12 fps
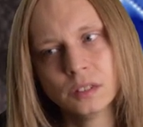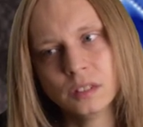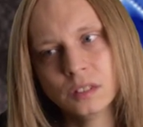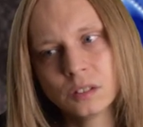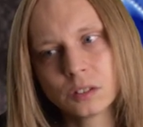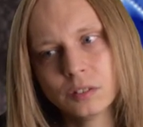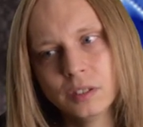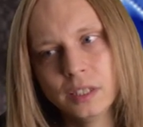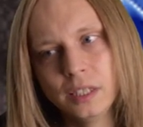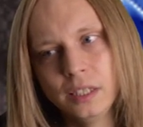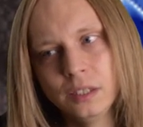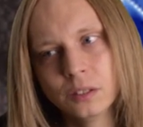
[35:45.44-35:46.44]
Not
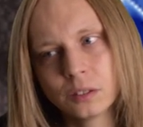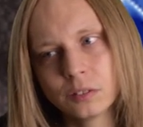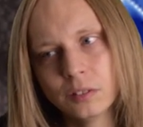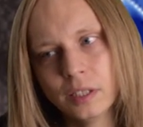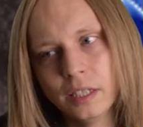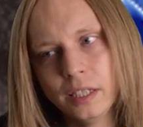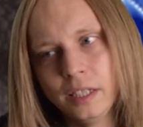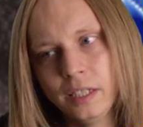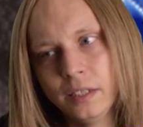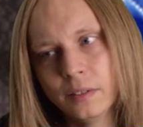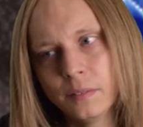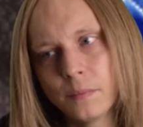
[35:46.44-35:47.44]
great, not great.
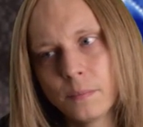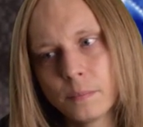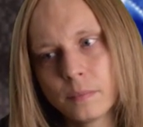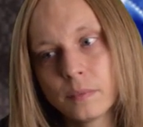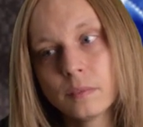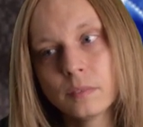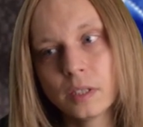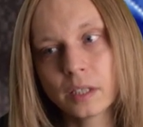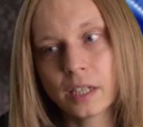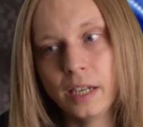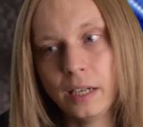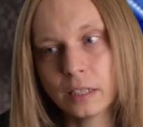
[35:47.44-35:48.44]

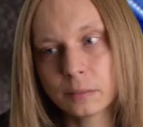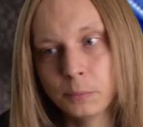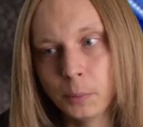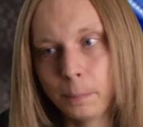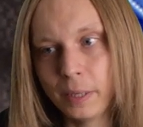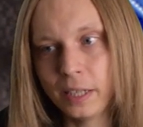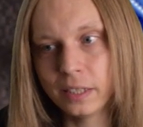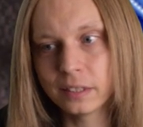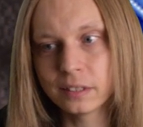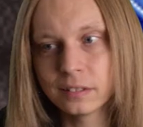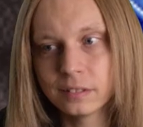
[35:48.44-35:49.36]
Okay, that's not bad.